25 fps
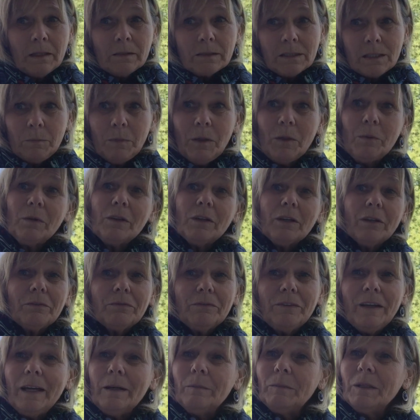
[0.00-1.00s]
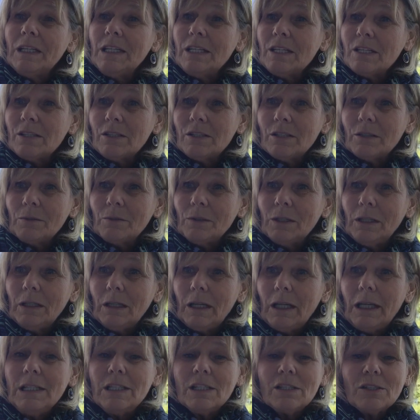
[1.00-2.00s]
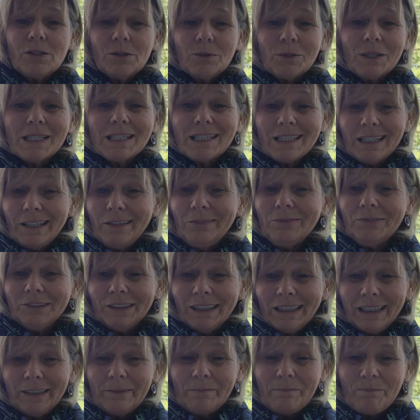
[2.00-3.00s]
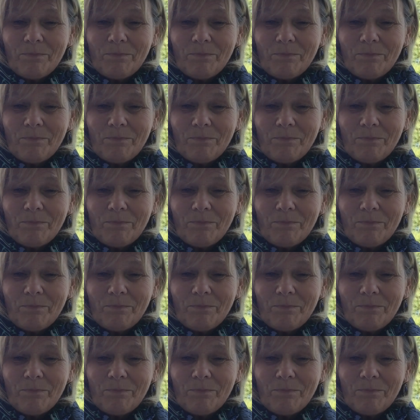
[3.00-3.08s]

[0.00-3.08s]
to be with our family to do it, and to do it safely.